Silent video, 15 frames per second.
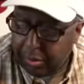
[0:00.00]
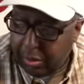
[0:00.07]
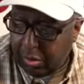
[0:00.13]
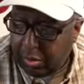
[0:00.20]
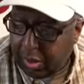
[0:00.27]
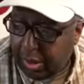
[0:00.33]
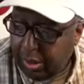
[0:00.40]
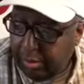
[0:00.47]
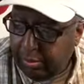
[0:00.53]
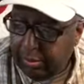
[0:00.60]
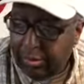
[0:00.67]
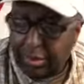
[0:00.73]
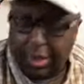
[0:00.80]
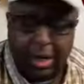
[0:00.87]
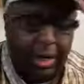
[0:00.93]
Okay,
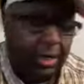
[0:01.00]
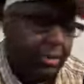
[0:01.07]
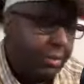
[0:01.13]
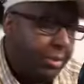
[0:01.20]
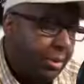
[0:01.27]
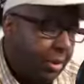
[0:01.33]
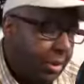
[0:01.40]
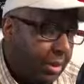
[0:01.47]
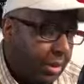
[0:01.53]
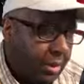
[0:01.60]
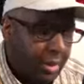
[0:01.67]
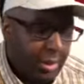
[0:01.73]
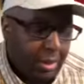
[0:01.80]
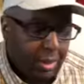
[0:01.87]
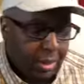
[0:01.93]
today
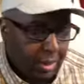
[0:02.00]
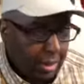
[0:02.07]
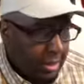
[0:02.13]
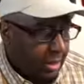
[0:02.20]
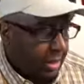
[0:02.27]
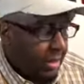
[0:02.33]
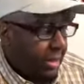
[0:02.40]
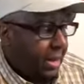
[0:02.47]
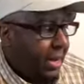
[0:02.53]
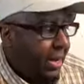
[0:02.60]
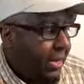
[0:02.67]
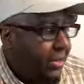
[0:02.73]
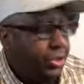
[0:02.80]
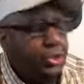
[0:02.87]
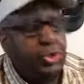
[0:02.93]

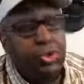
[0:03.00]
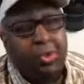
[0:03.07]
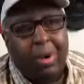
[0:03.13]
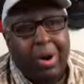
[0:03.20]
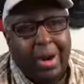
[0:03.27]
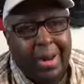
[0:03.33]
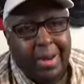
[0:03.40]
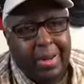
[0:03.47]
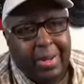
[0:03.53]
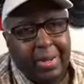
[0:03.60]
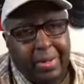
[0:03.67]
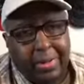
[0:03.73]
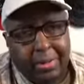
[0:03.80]
I try